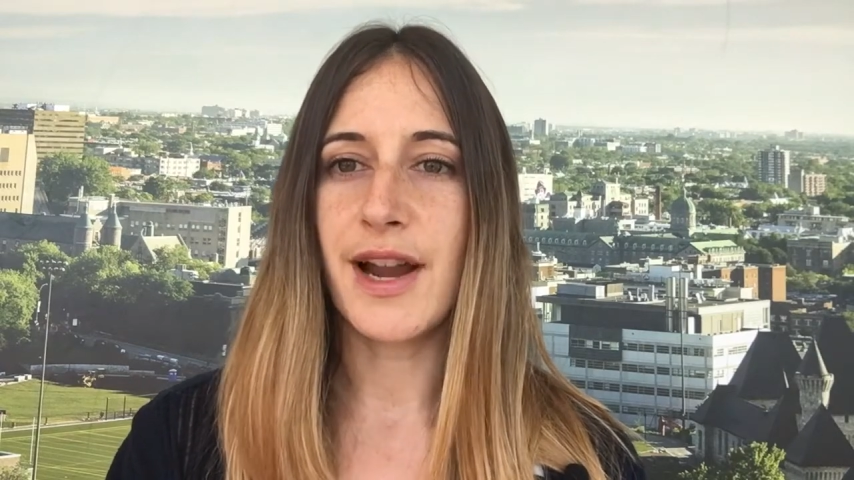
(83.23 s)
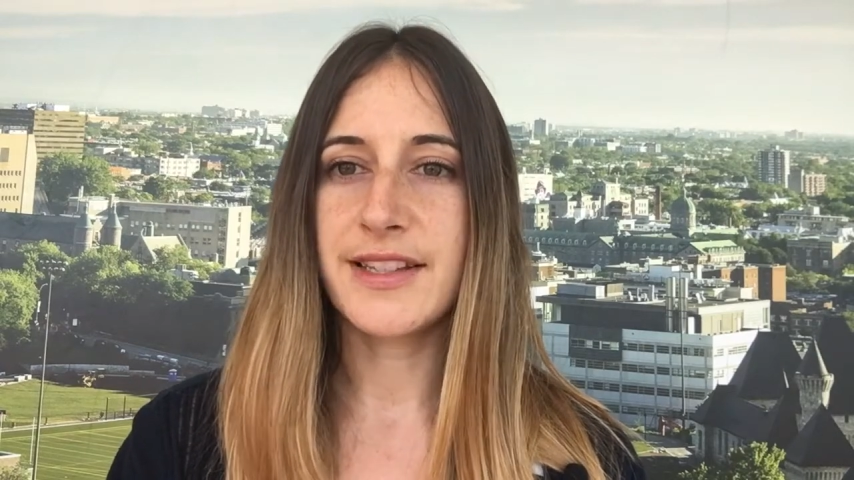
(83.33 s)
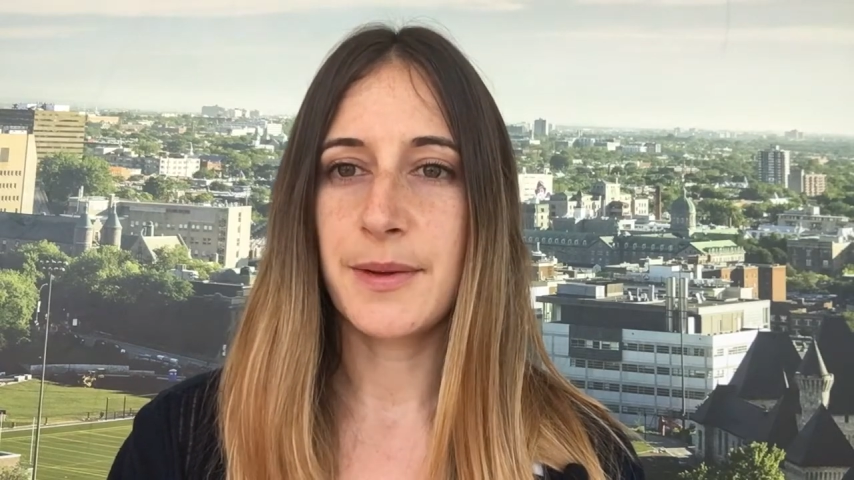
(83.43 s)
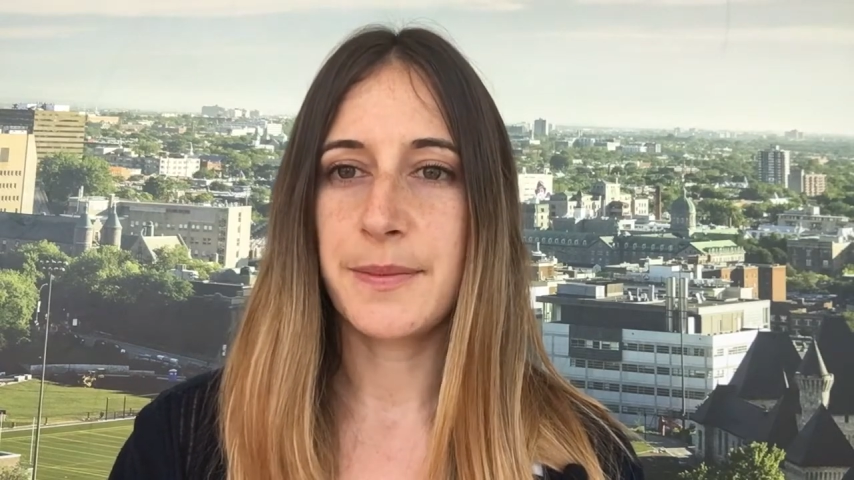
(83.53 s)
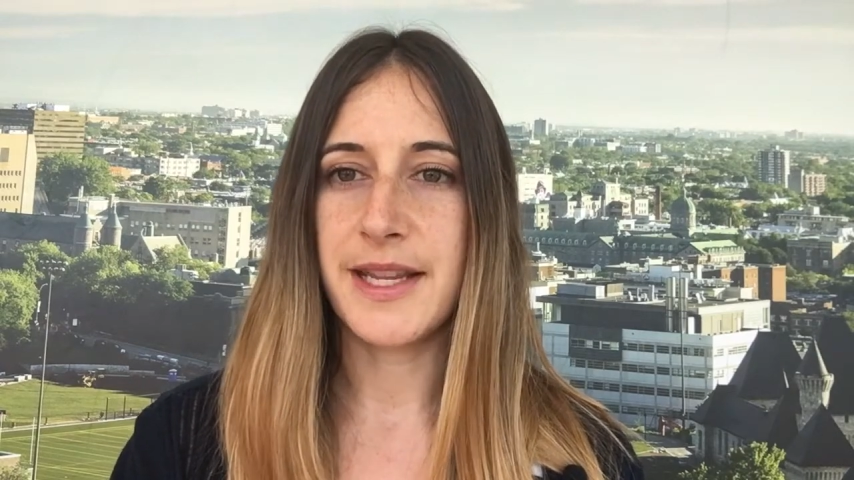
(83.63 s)

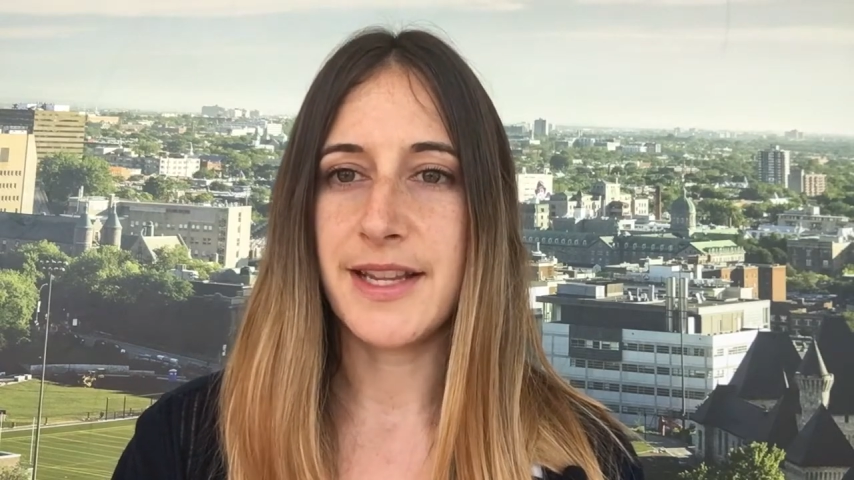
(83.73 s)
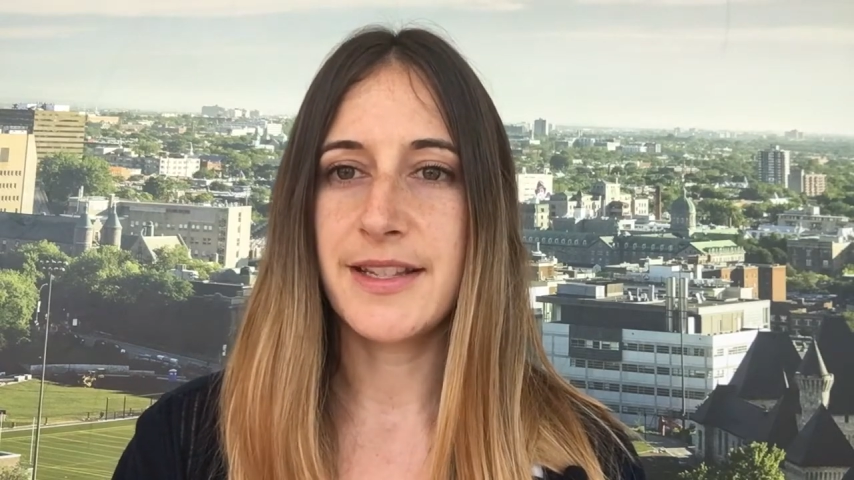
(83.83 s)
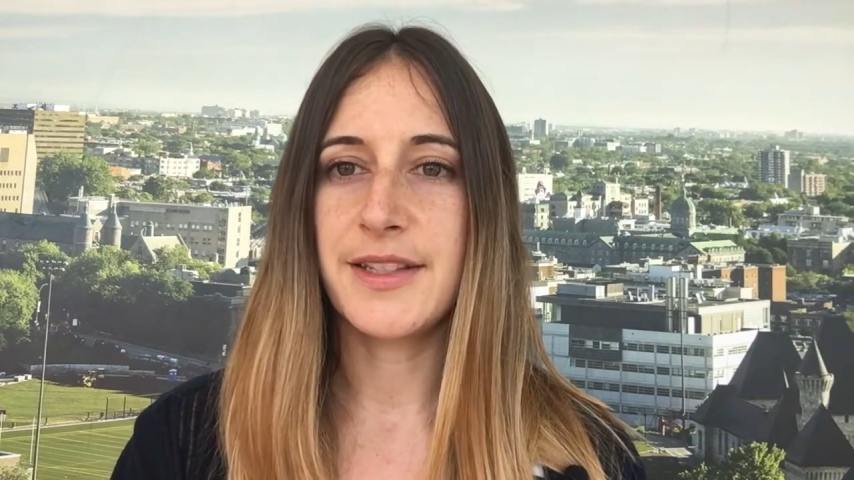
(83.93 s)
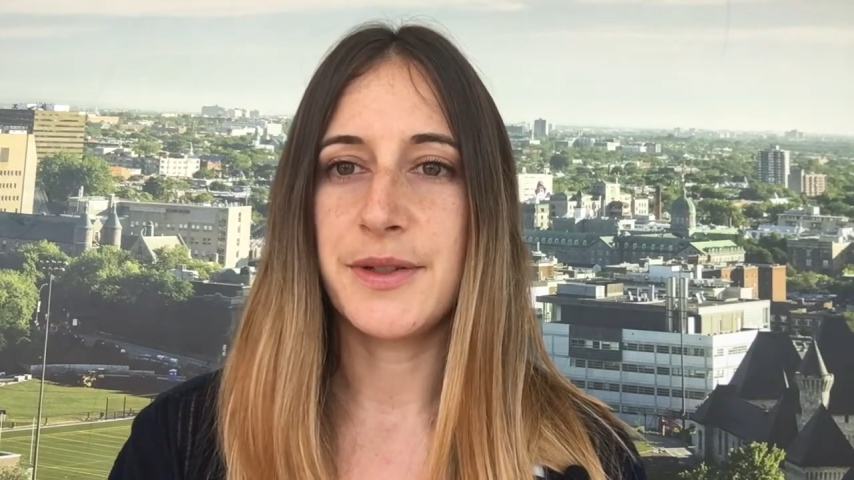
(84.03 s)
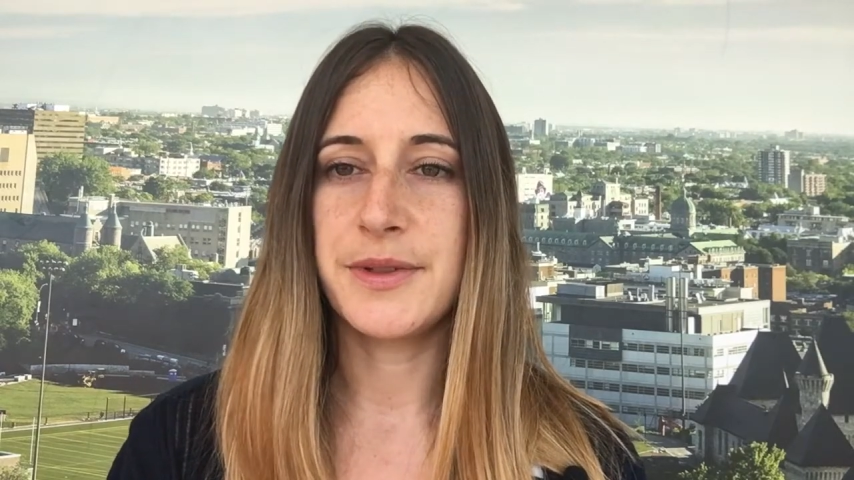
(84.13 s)

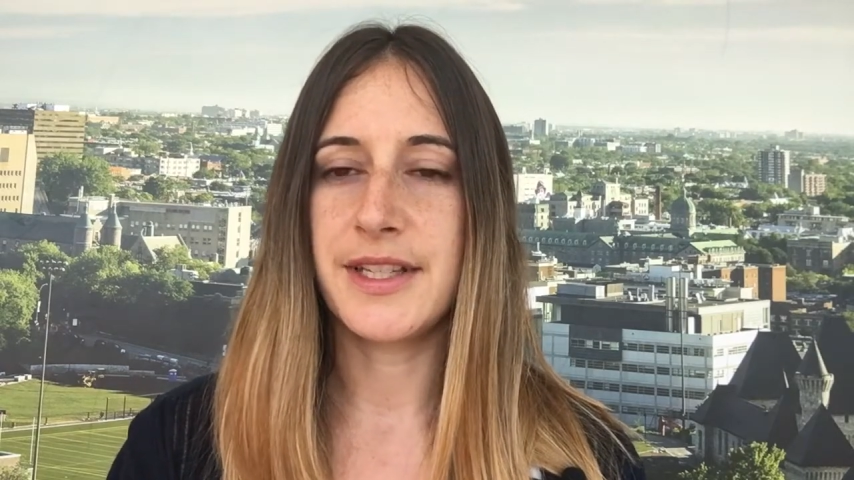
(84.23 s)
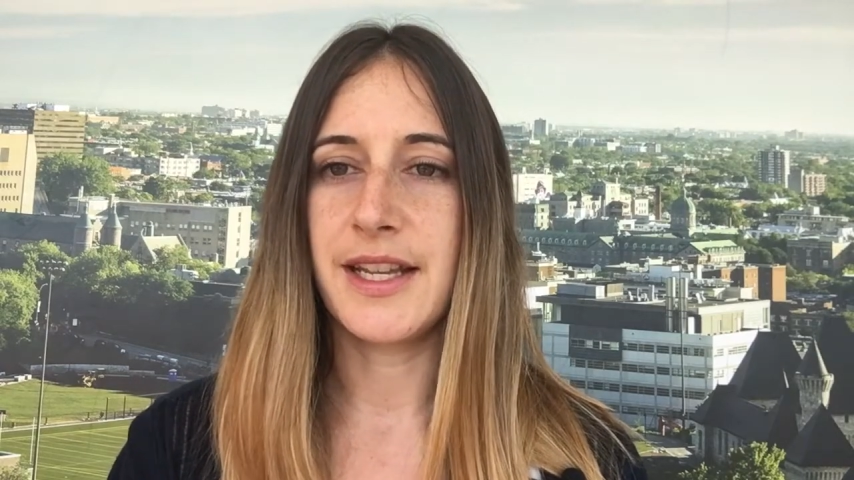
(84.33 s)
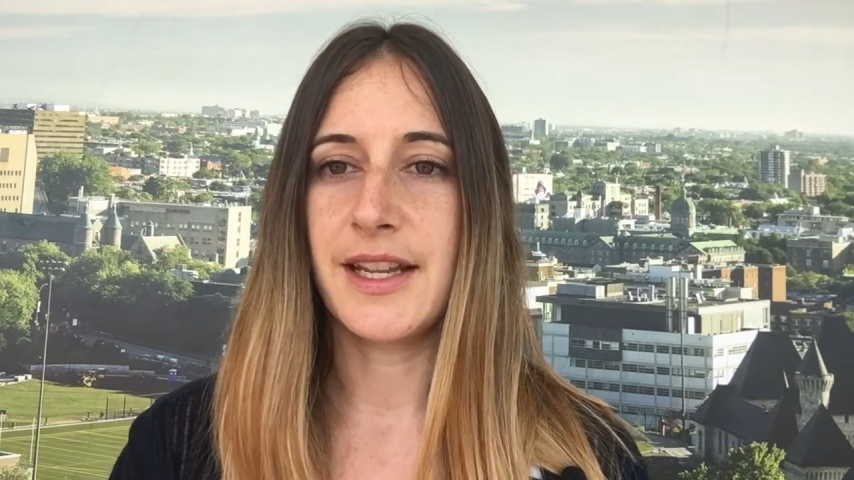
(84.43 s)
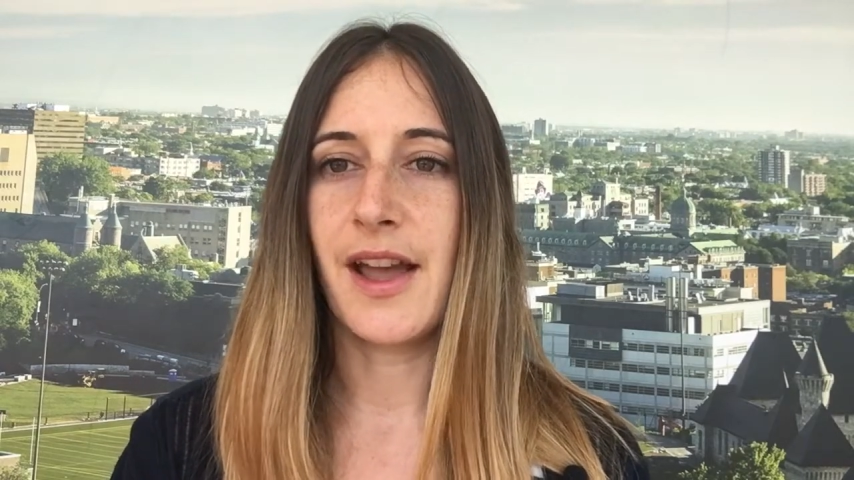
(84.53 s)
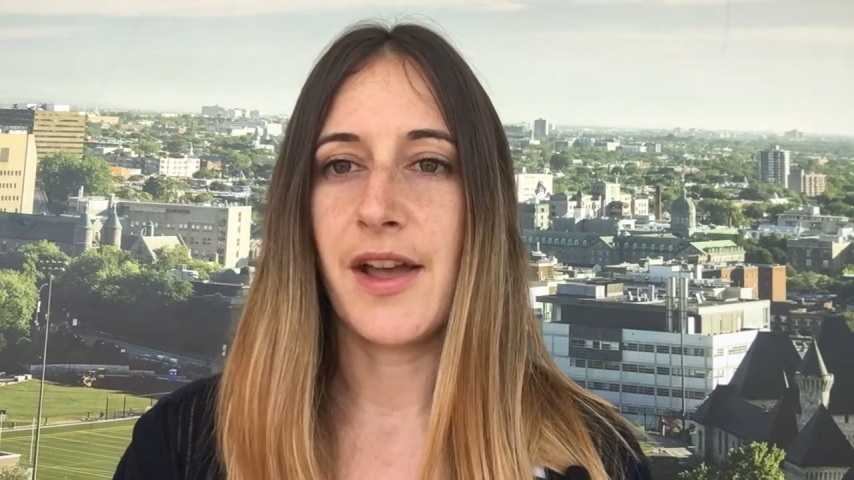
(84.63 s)
recipes
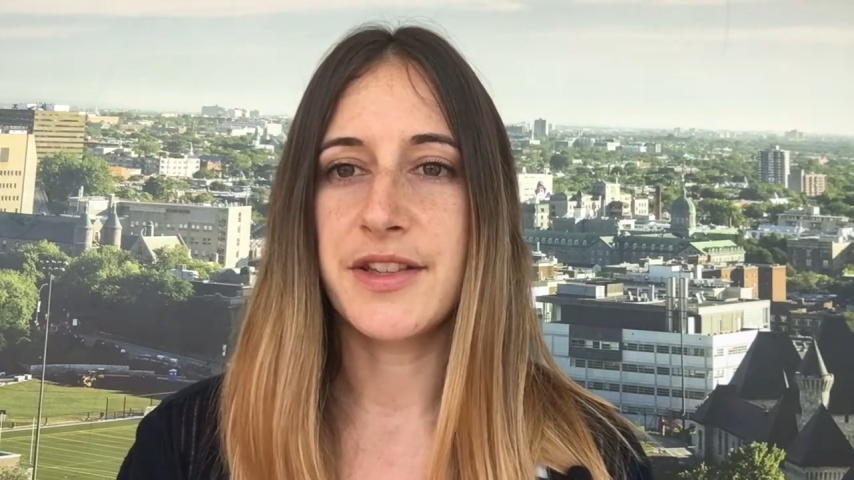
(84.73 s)
using